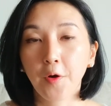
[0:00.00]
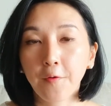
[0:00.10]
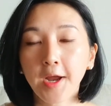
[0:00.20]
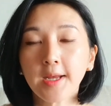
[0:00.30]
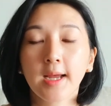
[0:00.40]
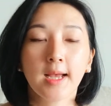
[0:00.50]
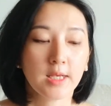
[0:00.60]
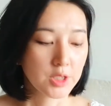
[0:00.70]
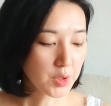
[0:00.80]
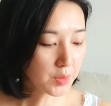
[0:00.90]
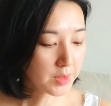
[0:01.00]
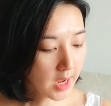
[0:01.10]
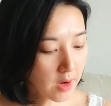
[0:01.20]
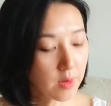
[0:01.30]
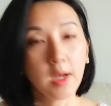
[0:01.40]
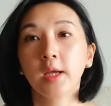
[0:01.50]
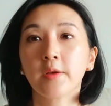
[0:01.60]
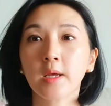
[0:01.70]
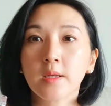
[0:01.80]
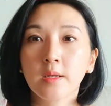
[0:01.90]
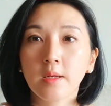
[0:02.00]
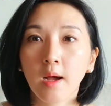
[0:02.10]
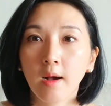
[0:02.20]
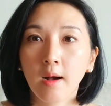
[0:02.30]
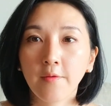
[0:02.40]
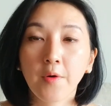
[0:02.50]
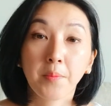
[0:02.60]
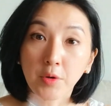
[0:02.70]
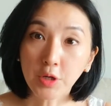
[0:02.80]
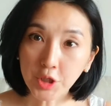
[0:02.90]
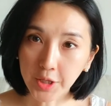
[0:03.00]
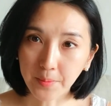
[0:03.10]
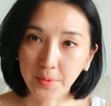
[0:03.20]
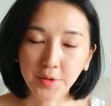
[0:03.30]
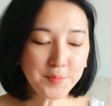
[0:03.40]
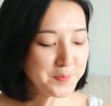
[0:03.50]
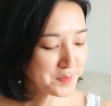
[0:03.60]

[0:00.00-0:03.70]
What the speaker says: All right, so now in for beauty chamber,